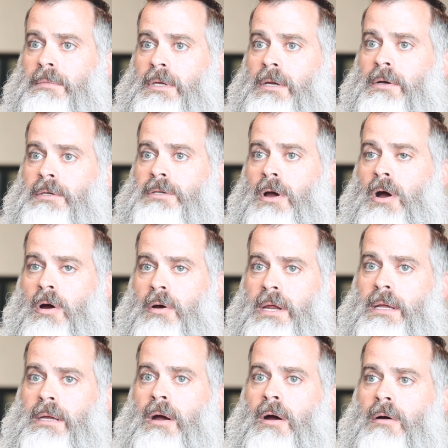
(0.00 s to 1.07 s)
It's
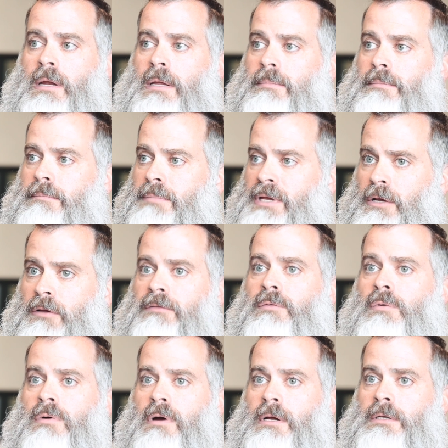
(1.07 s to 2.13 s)
already built
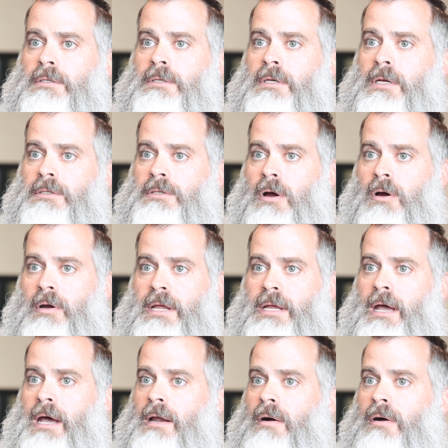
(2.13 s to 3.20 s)
for us. It's already
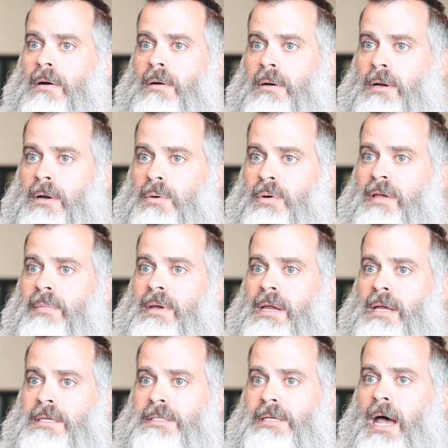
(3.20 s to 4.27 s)
got our
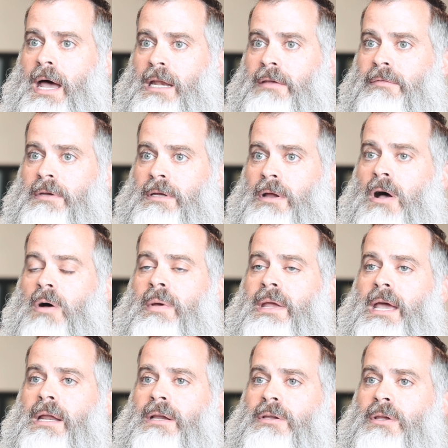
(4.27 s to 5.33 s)
equipment inside of it. All we
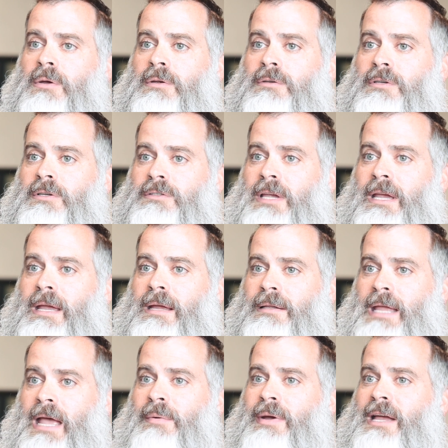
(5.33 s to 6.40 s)
got to do is just say,
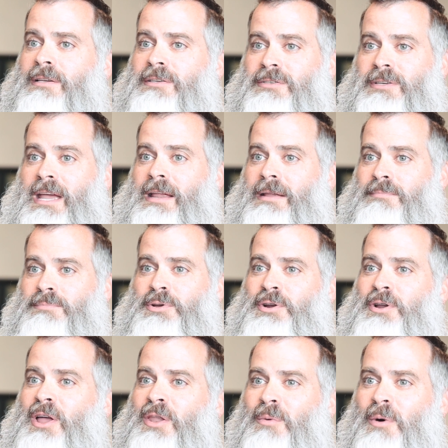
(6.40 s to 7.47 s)
now we just got to
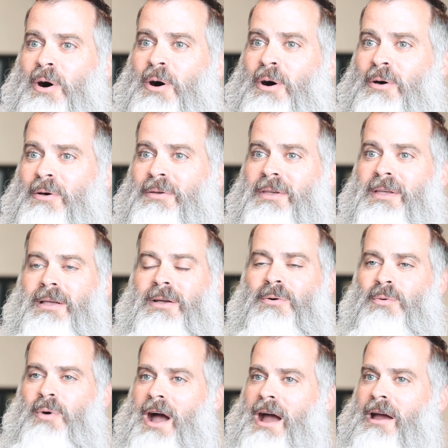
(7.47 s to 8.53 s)
put it on the wall,
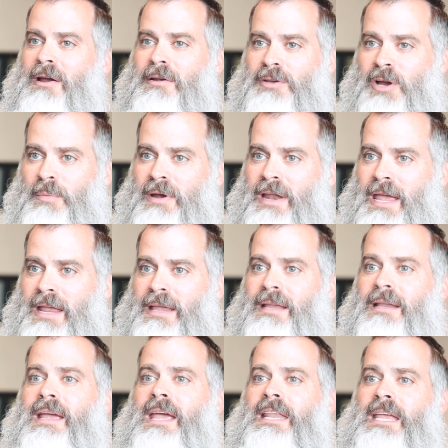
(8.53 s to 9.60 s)
wire it, terminate
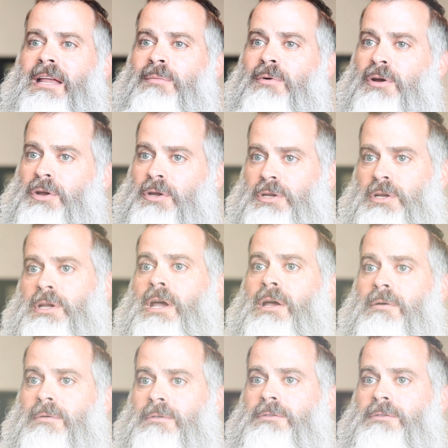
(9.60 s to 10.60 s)
it, and then we're good to go.